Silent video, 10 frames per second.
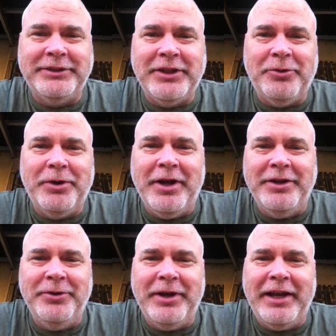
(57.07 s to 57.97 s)
So we're
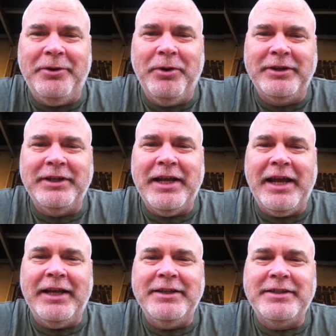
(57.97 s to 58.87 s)
not doing any work
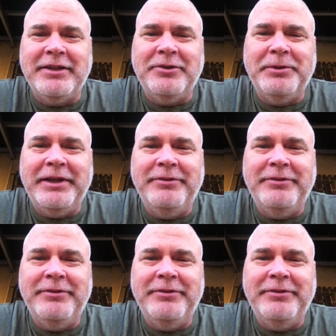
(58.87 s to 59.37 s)
today until we